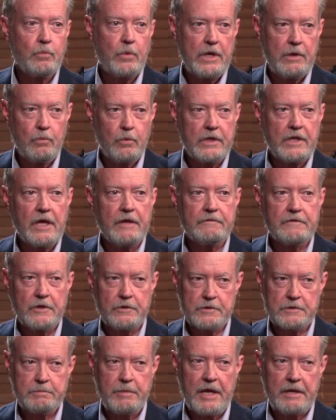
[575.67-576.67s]
we would get
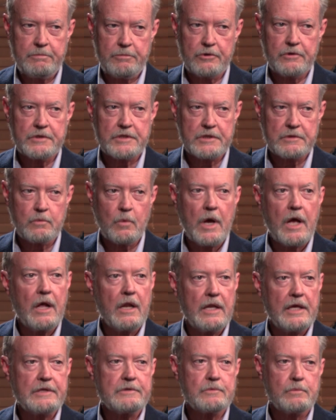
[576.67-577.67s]
those papers as
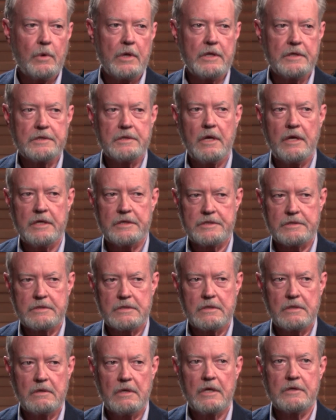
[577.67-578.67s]
well, as well
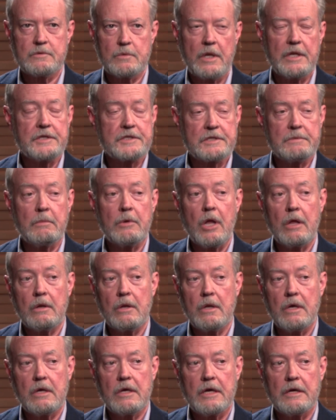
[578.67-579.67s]
as some